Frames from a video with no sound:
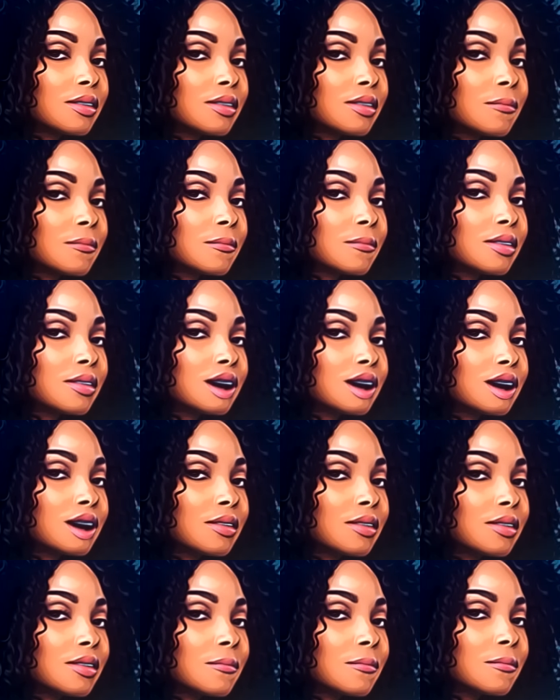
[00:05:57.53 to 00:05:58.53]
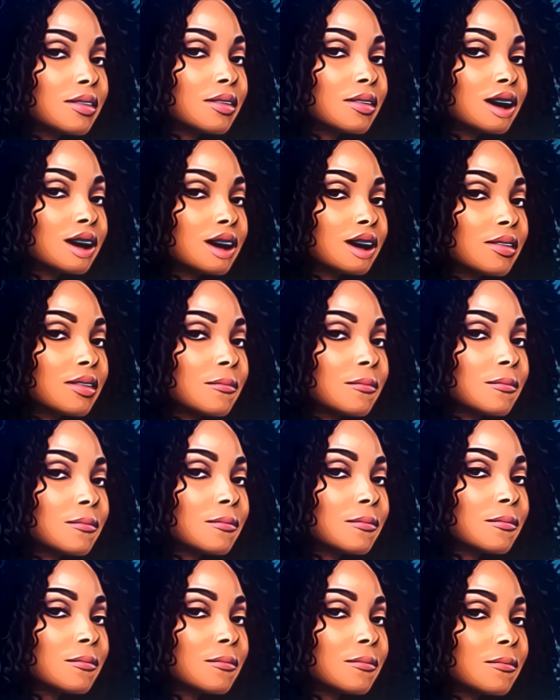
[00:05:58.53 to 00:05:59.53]
her and Brennan talked things out,
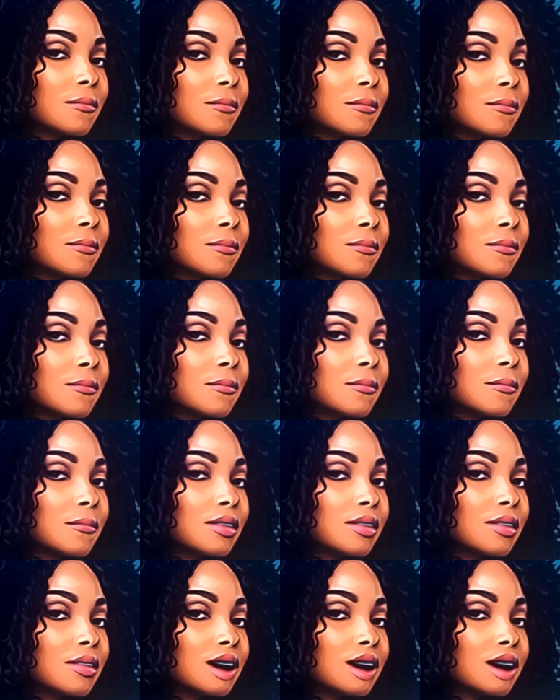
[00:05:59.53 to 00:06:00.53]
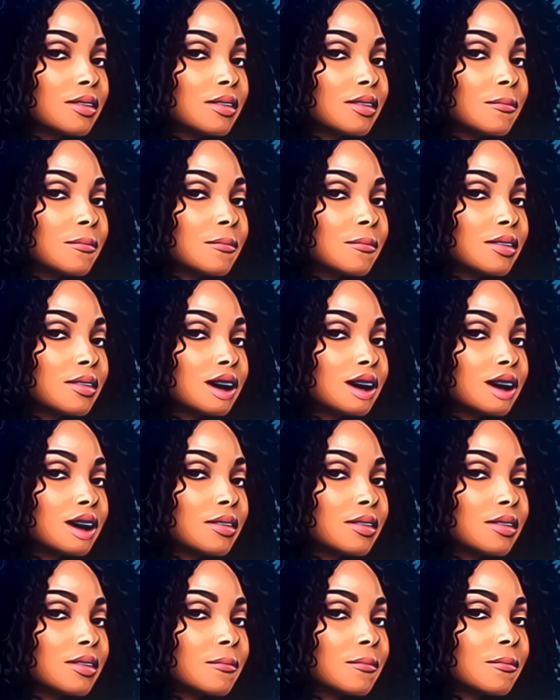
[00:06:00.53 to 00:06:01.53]
so now they can kind of move on.
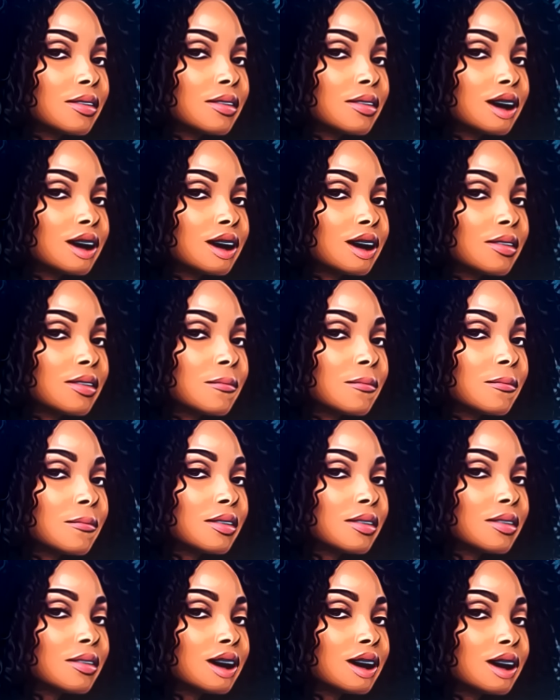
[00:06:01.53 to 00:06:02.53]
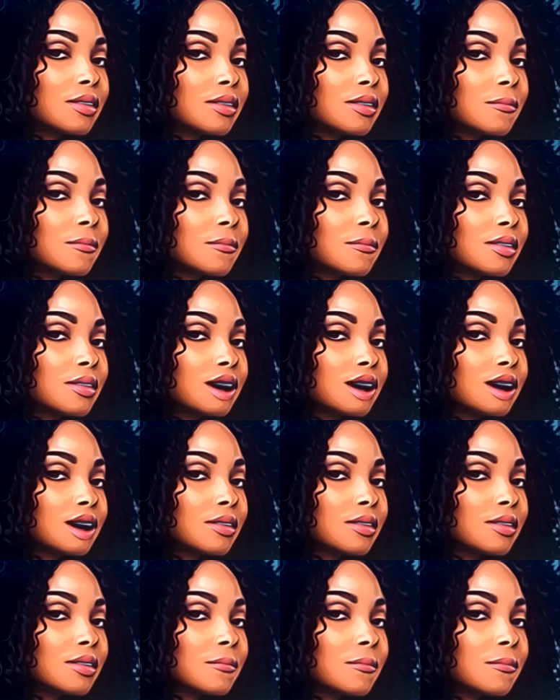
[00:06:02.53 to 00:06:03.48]
So Becca said, Girl, I got to give you some